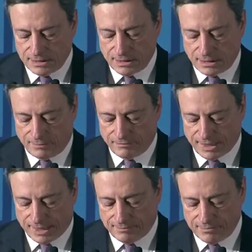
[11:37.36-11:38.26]
of
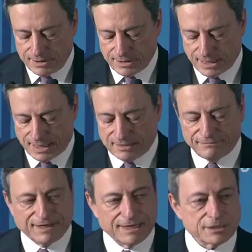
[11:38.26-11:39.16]
them had a
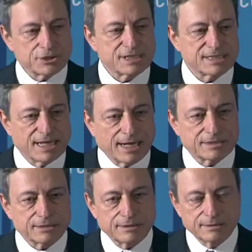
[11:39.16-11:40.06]
financial
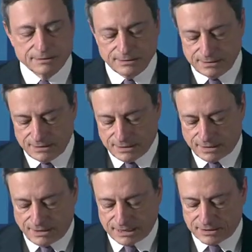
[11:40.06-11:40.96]
sector
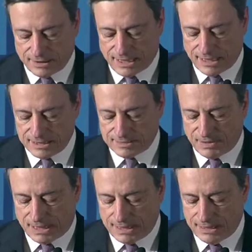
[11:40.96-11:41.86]
characterized
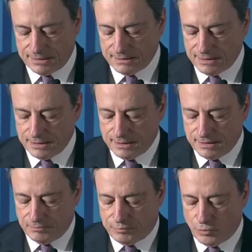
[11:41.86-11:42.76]
by
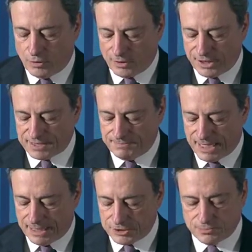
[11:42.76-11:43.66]
poor risk
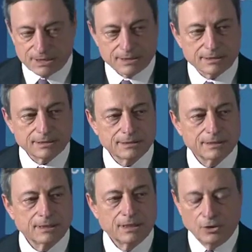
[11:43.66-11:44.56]
management,
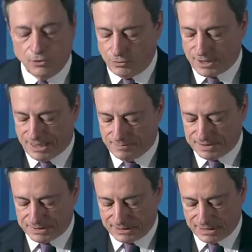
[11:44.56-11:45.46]
low
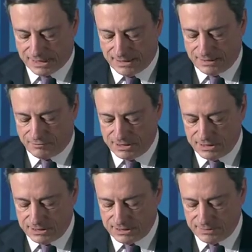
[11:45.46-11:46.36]
capital and
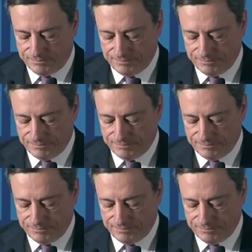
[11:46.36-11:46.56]
liquidity,